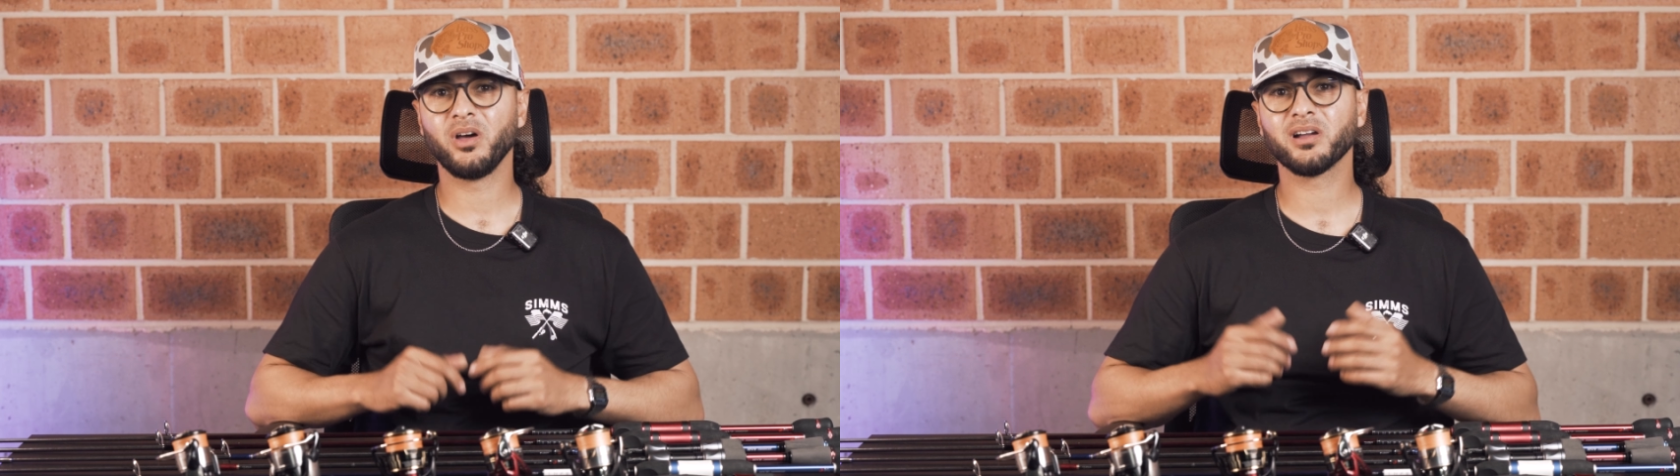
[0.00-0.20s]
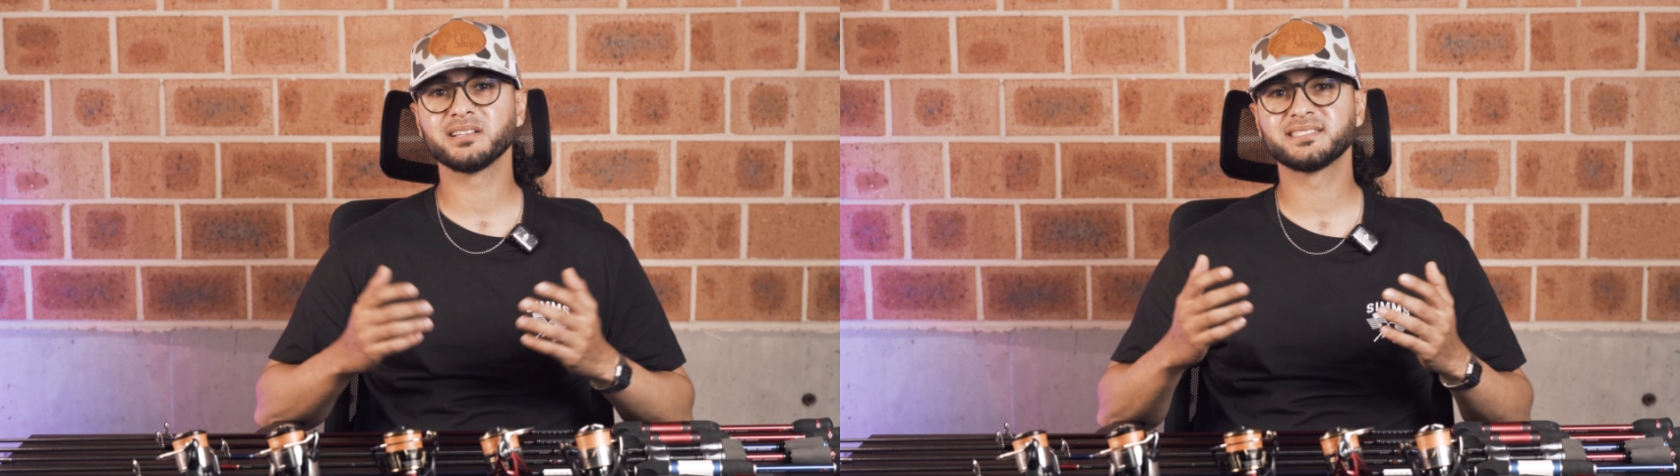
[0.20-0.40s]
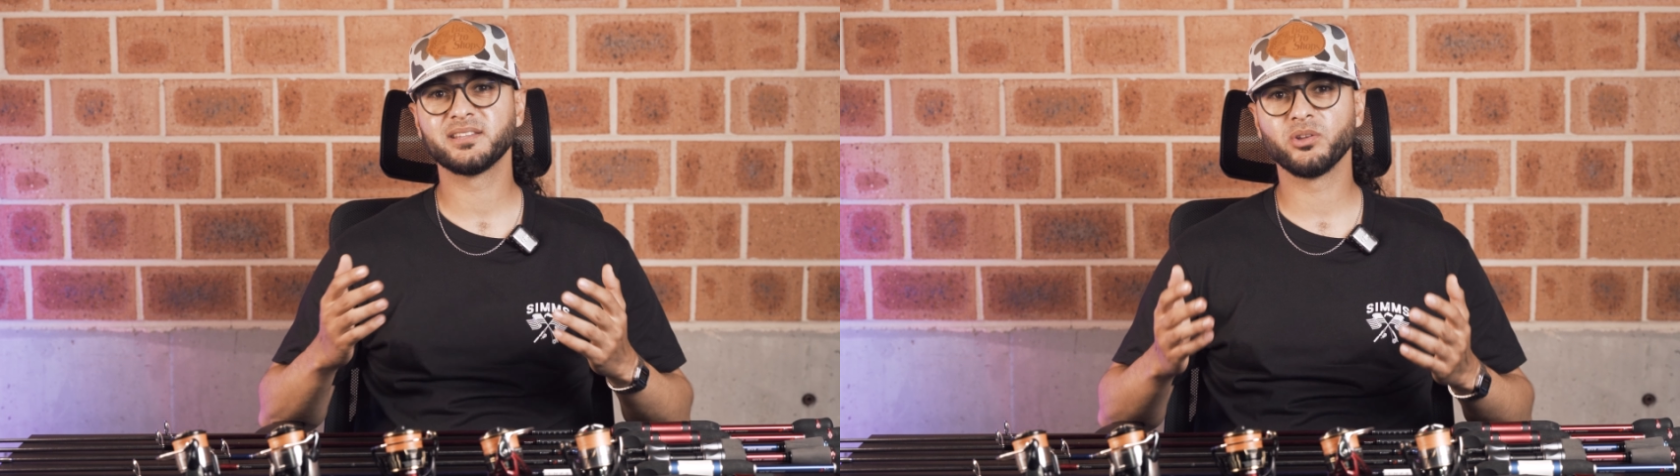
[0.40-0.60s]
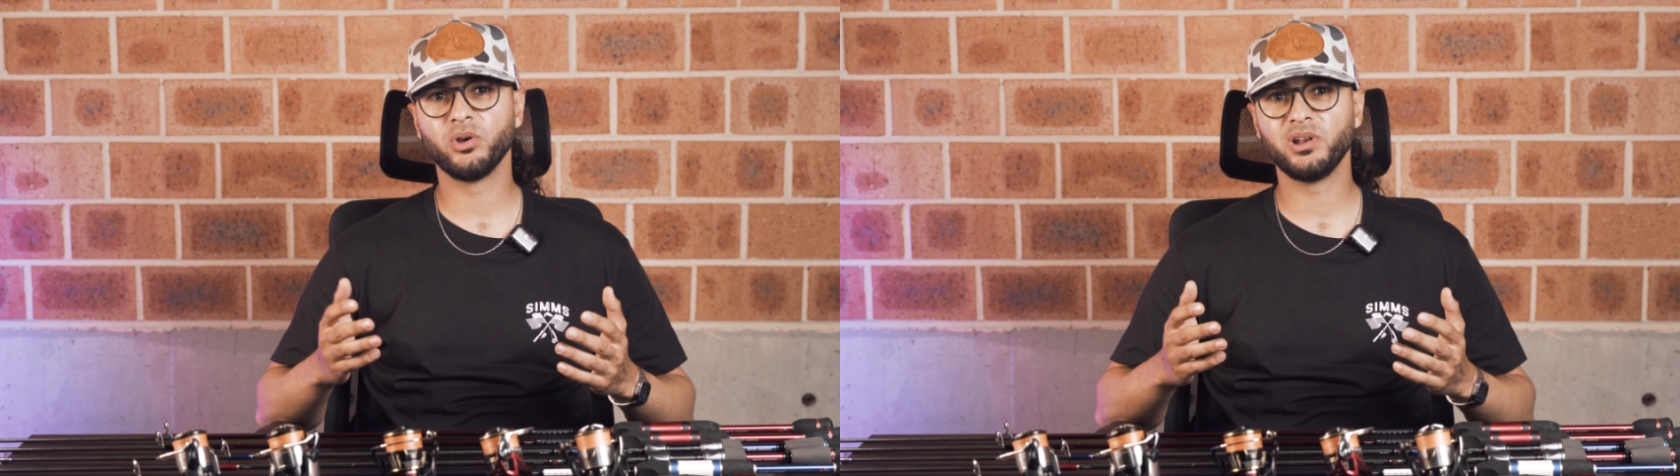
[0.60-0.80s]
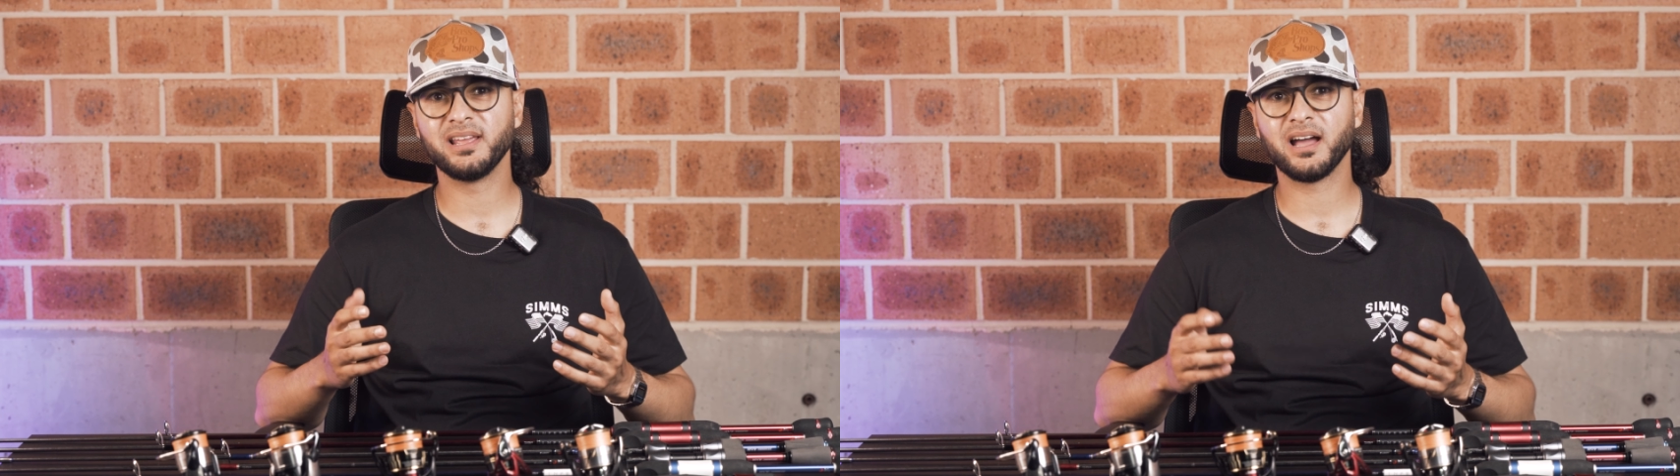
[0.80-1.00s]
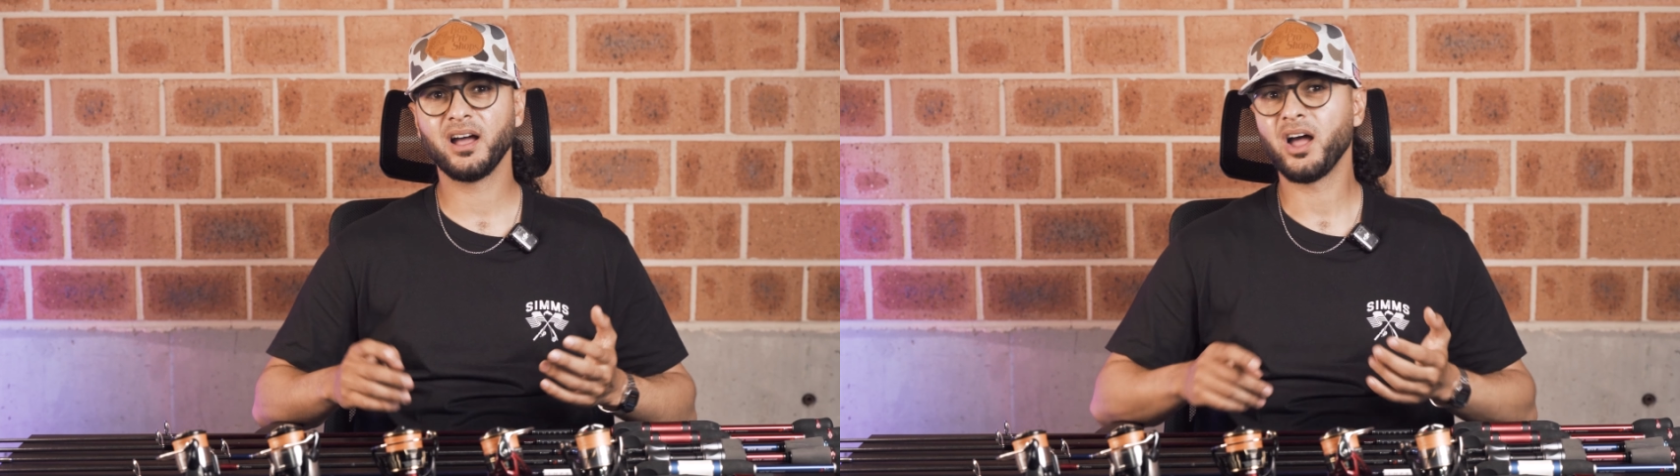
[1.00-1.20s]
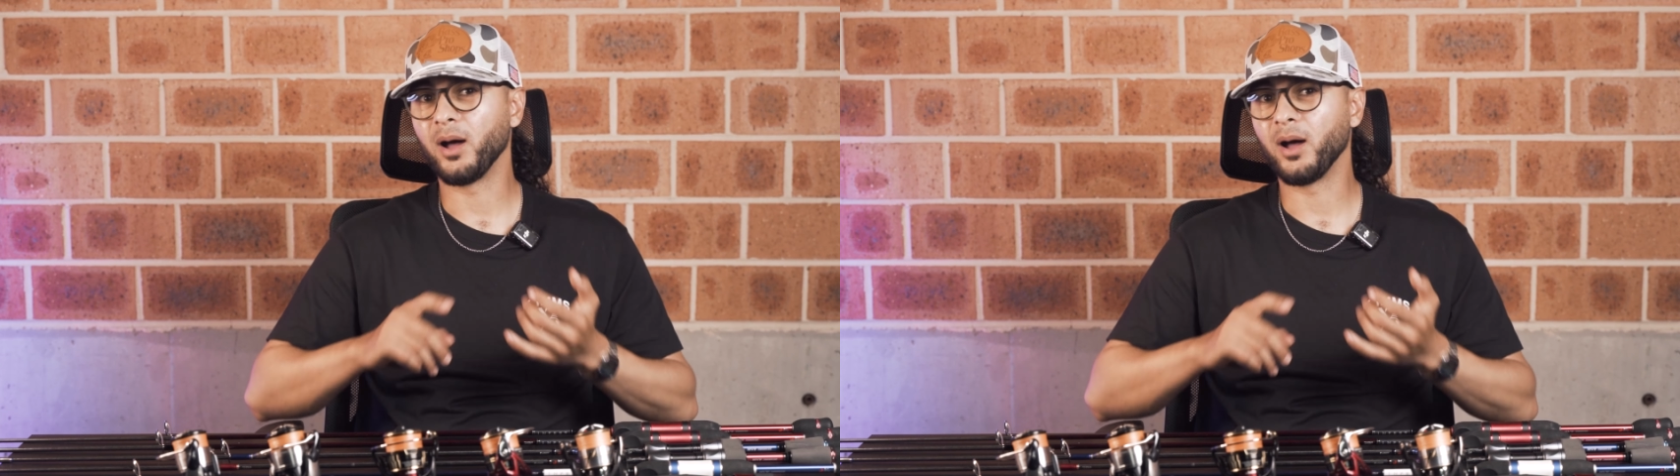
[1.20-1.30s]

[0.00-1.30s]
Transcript: like I said earlier,